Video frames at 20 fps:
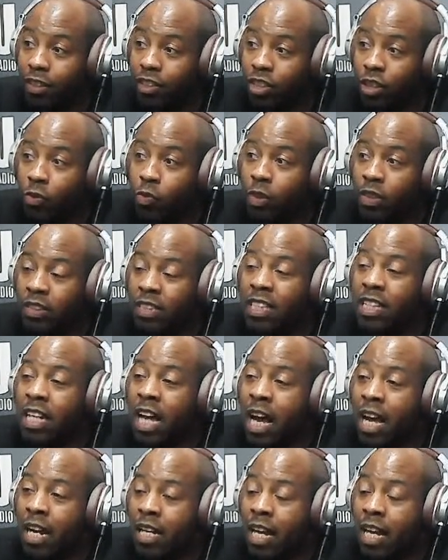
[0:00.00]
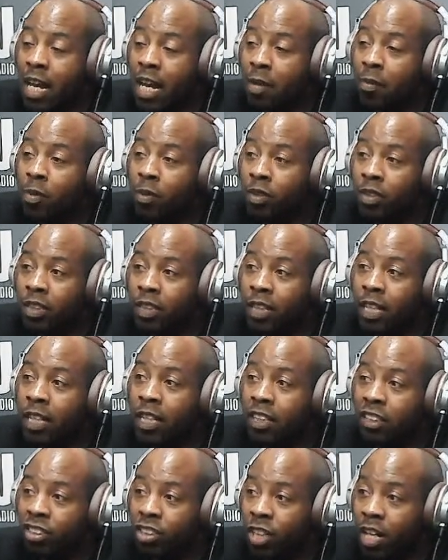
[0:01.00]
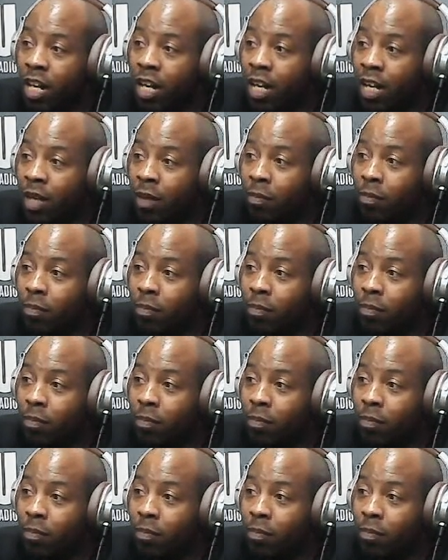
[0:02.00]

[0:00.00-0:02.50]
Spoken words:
She was not able to get a job